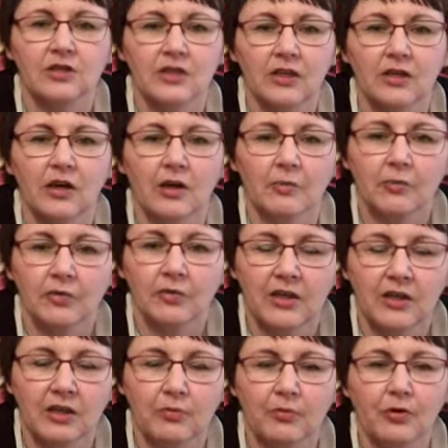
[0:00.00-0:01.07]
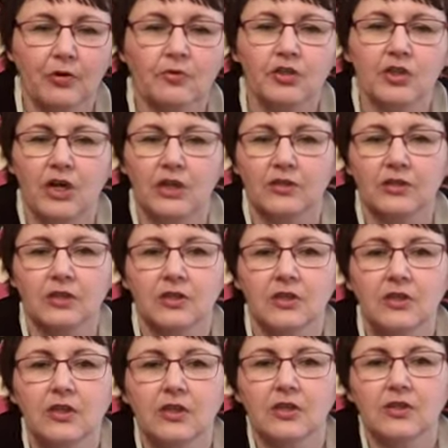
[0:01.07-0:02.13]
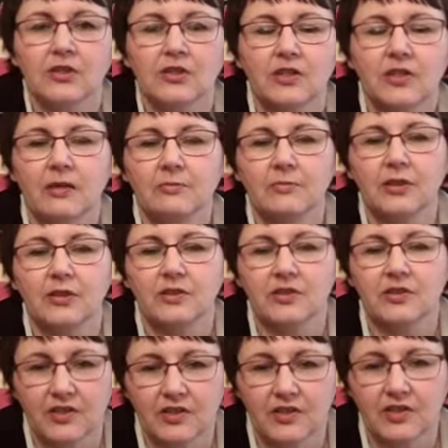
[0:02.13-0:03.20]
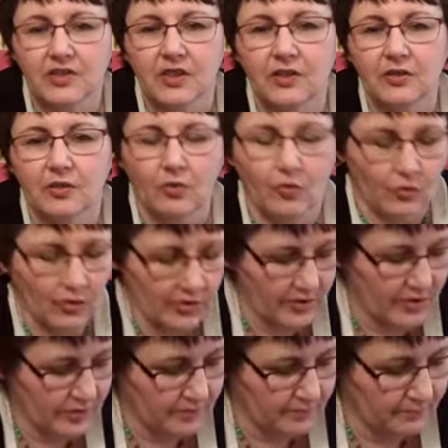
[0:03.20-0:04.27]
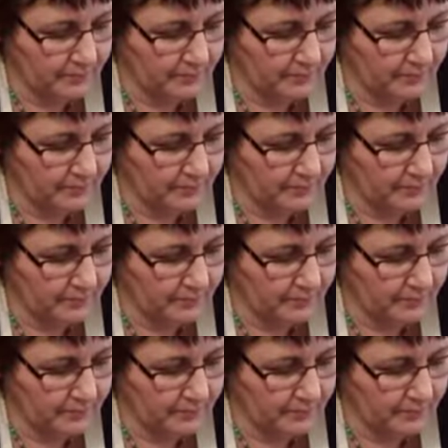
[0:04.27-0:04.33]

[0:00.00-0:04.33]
that come with any project. So that means stay the course.